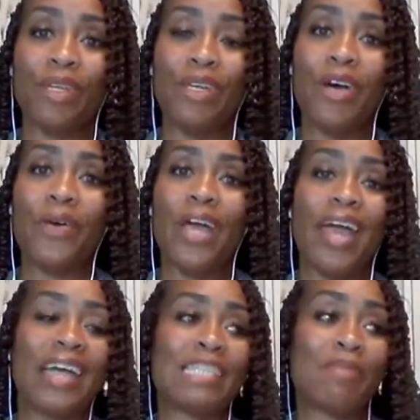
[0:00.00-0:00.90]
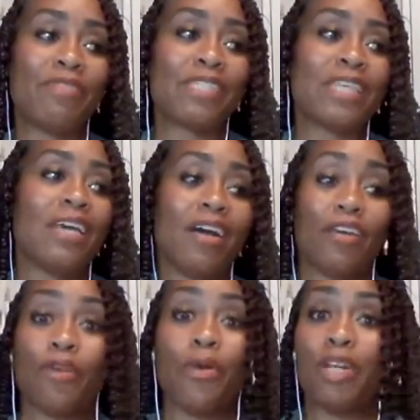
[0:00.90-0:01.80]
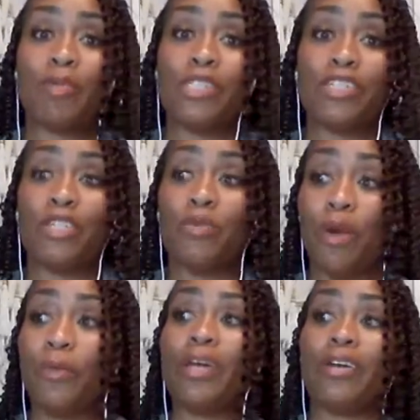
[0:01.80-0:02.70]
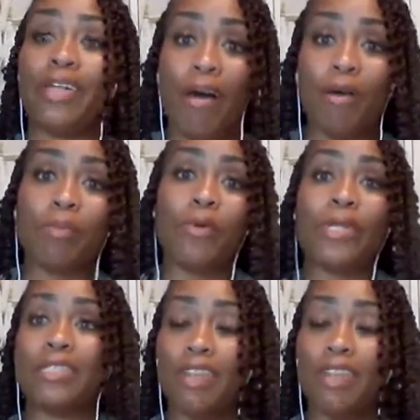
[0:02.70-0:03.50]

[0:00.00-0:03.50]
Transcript: And some of us are thrown in a position where we are now employed,